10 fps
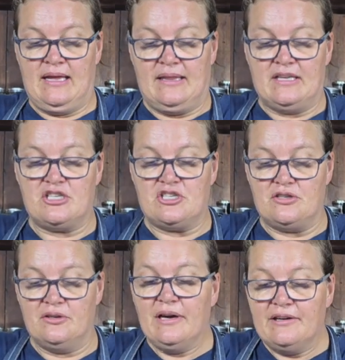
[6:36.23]
the
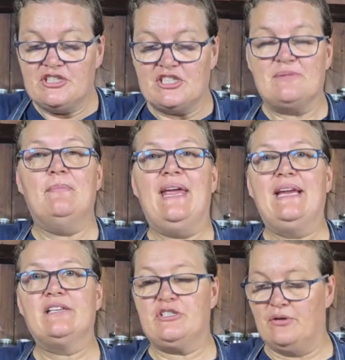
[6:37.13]
sugar just
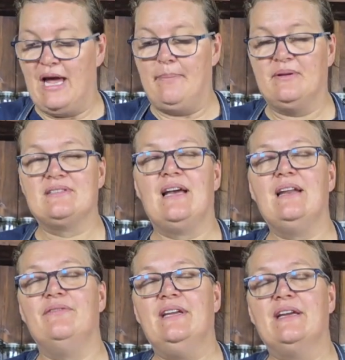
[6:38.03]
makes your apple
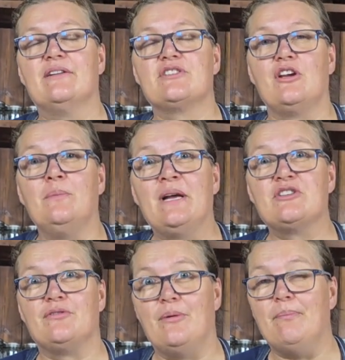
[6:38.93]
cider vinegar so
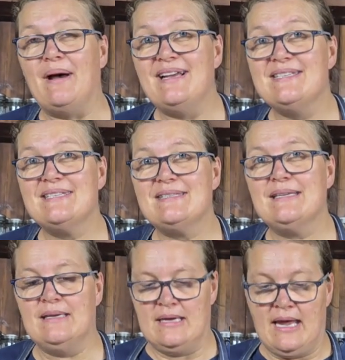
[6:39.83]
much robust
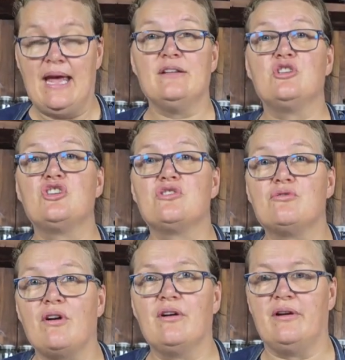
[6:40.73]
and
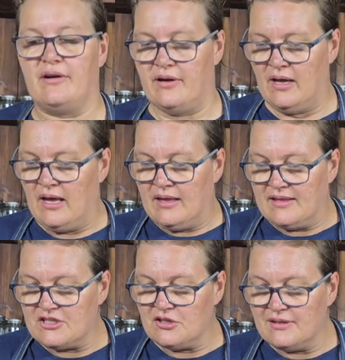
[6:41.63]
stronger.
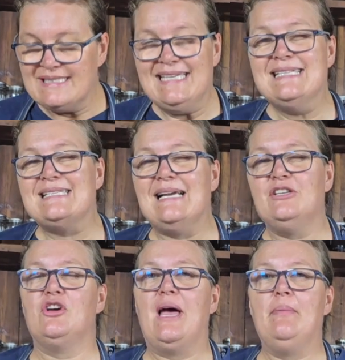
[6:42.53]
The sugars
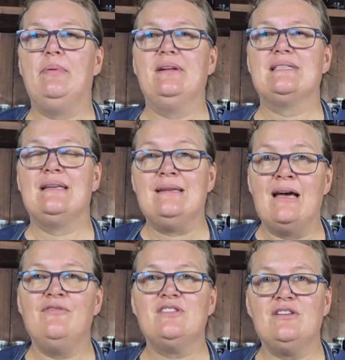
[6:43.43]
inside your apple is
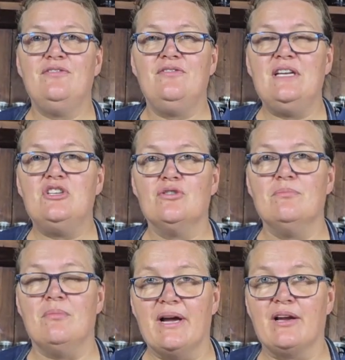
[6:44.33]
enough to feed your
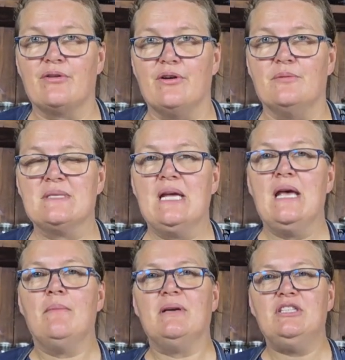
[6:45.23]
microbes,
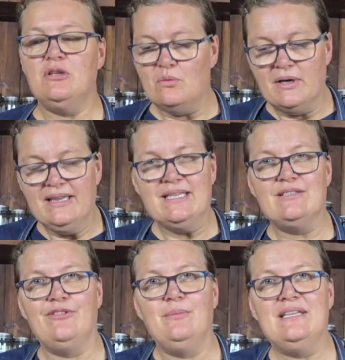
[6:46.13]
but you want this
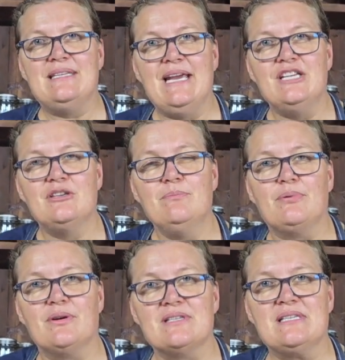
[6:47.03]
fermentation
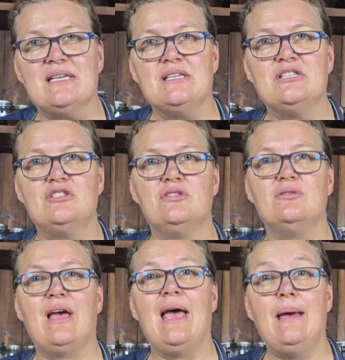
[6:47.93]
process
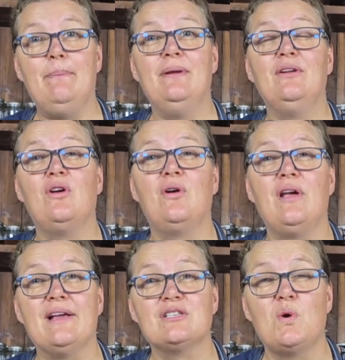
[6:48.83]
to happen
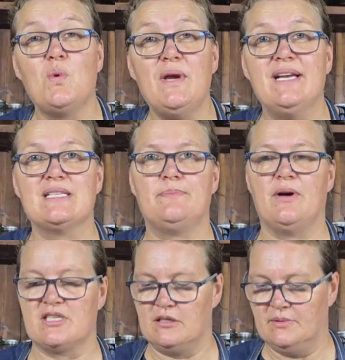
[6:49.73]
as quick as
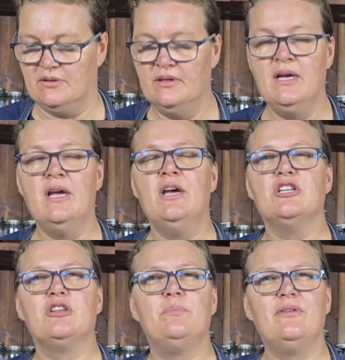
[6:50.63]
possible
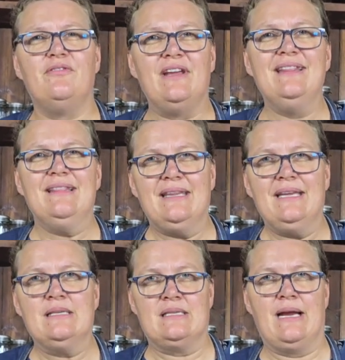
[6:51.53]
to prevent
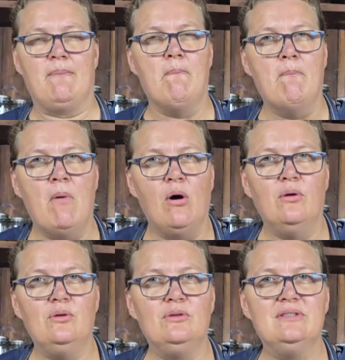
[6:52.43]
things like
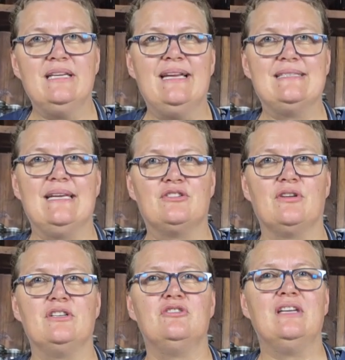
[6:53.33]
mold,
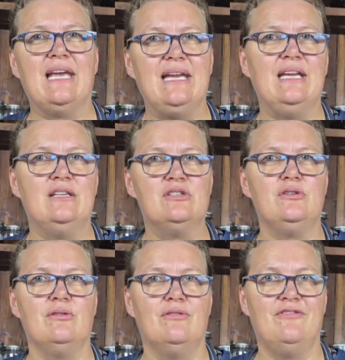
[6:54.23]
etc. to get into
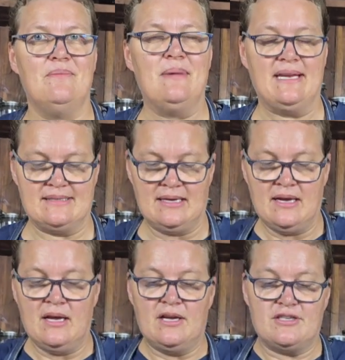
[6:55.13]
your ferment.
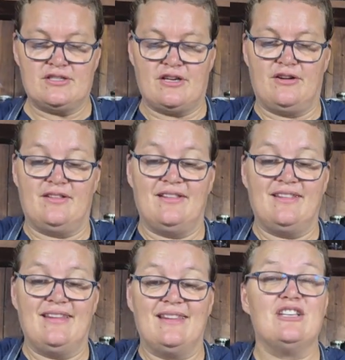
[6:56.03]
So
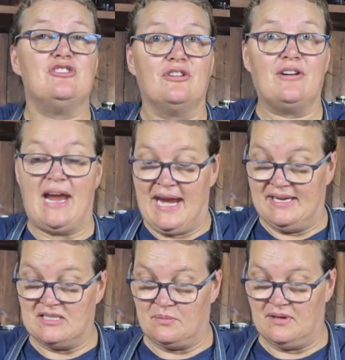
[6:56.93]
the sugar
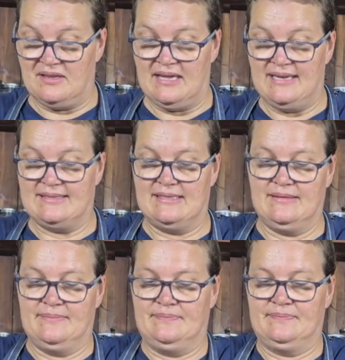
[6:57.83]
aids with that.
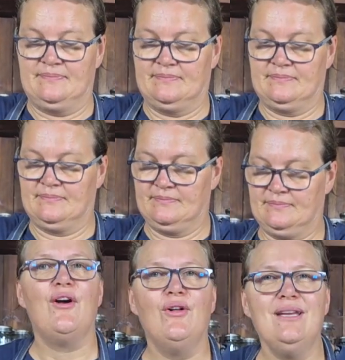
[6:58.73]

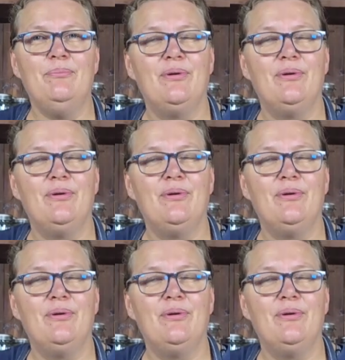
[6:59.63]
The only